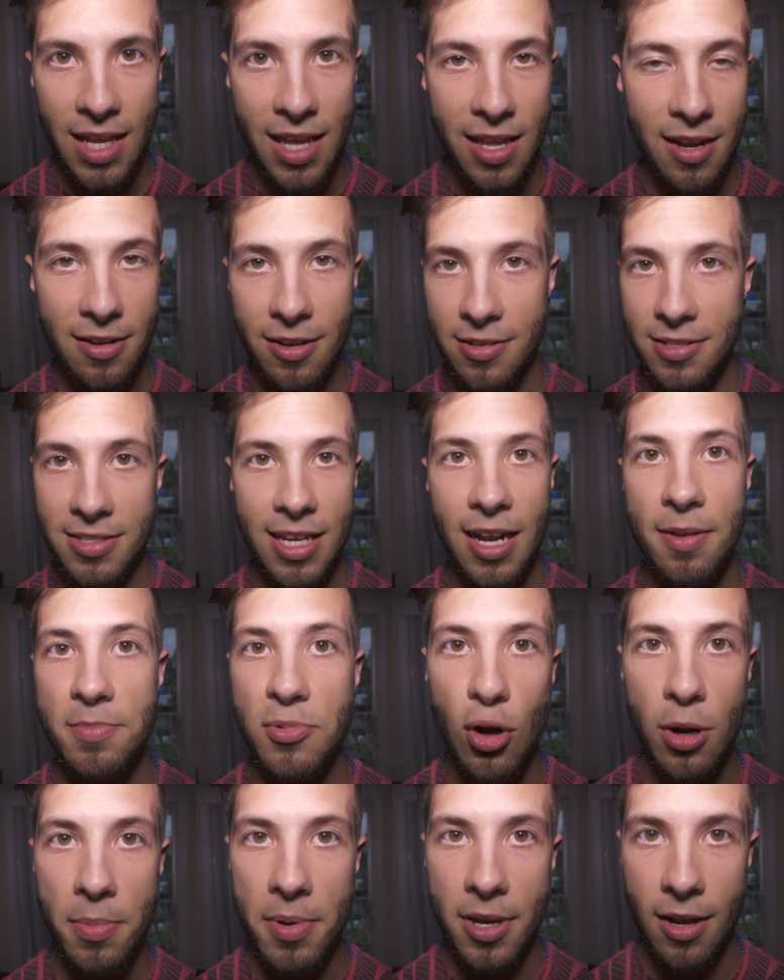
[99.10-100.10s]
And it doesn't get
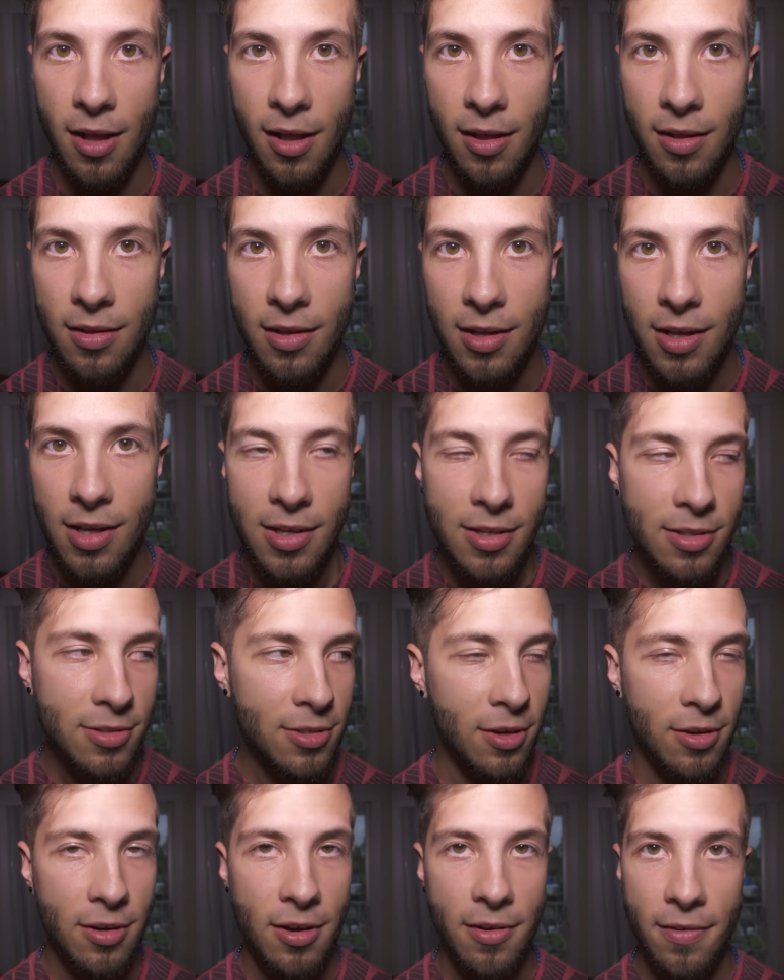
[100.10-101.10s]
absorbed at all.
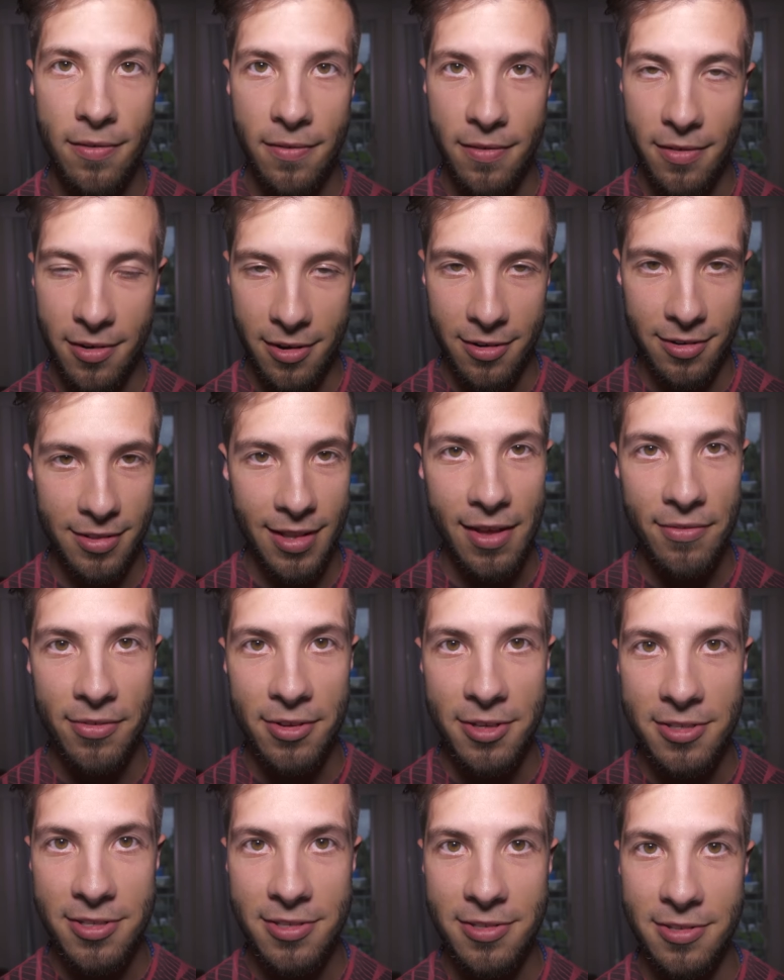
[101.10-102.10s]
So your, your
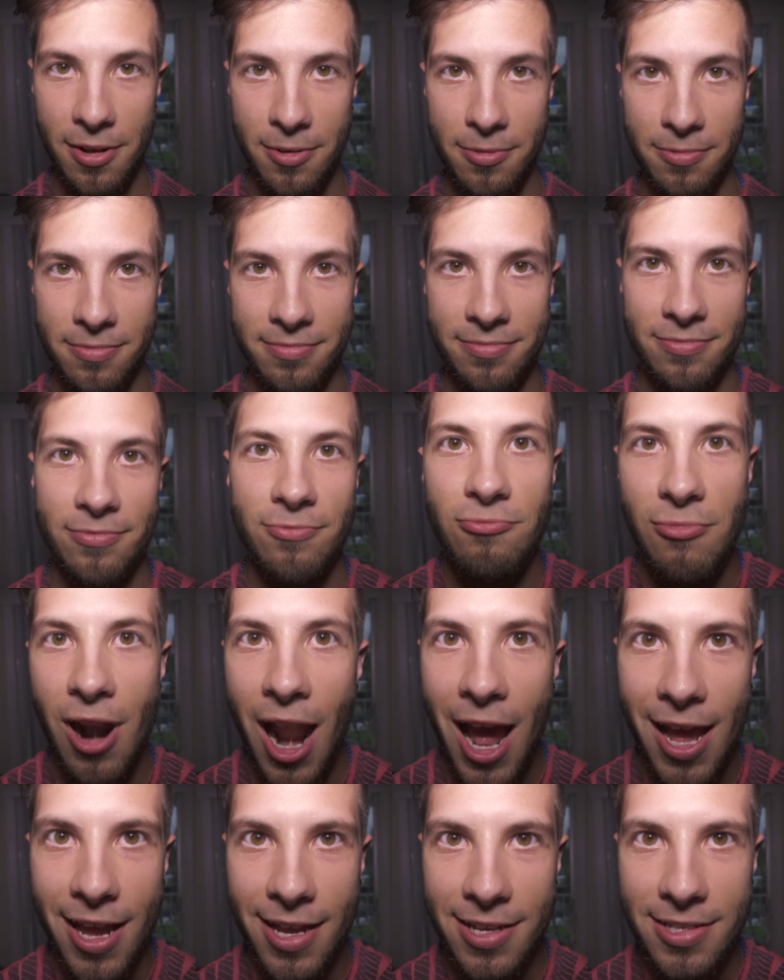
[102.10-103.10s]
levels don't
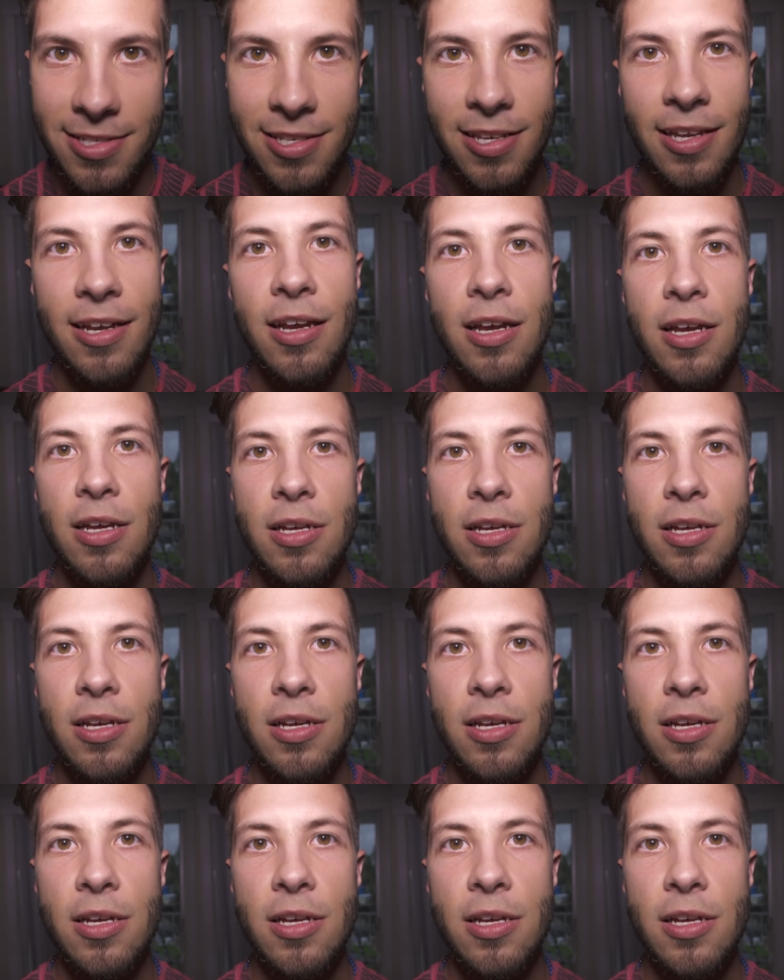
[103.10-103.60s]
rise.